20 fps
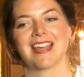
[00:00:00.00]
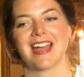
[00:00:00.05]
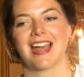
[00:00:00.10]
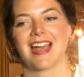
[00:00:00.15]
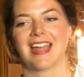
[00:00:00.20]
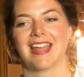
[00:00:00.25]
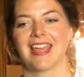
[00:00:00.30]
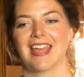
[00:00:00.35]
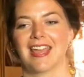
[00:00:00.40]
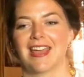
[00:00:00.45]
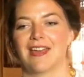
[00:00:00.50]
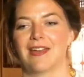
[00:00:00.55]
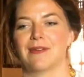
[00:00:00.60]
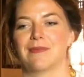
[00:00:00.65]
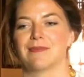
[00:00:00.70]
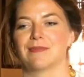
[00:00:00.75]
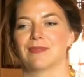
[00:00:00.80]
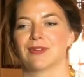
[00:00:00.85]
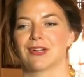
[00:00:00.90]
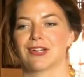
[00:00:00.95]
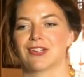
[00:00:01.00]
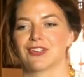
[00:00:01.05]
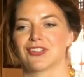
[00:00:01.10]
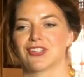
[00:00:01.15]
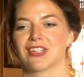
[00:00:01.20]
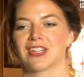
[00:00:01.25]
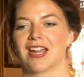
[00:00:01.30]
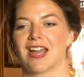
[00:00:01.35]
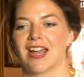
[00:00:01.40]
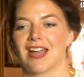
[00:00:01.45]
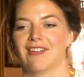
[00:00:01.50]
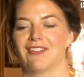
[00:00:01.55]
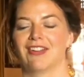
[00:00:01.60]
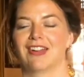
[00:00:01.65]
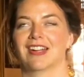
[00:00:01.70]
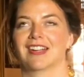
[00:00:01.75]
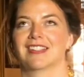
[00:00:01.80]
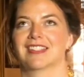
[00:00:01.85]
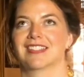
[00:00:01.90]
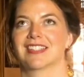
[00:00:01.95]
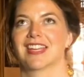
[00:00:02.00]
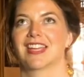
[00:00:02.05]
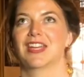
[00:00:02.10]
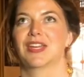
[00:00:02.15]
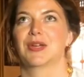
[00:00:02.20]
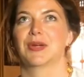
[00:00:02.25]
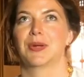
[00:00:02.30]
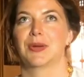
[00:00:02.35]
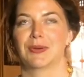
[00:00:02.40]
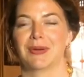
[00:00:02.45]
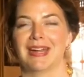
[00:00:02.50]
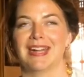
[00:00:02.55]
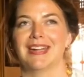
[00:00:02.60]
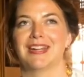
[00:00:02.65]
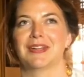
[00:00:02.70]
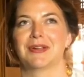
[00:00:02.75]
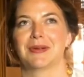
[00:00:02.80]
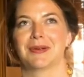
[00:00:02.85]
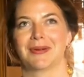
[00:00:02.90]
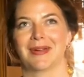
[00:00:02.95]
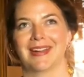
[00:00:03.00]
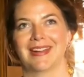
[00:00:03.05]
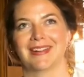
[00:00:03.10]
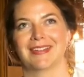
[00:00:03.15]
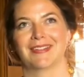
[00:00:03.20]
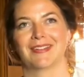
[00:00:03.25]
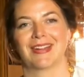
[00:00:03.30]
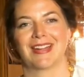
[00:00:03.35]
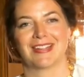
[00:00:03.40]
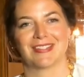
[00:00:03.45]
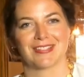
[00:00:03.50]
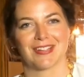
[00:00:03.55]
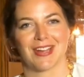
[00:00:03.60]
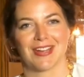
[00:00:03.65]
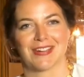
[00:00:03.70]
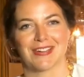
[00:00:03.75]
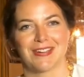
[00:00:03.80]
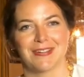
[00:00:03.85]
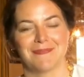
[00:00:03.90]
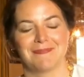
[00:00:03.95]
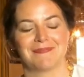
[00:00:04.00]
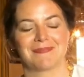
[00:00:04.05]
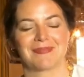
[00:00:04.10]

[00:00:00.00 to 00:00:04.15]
I am Christian Heurich's great-great-granddaughter.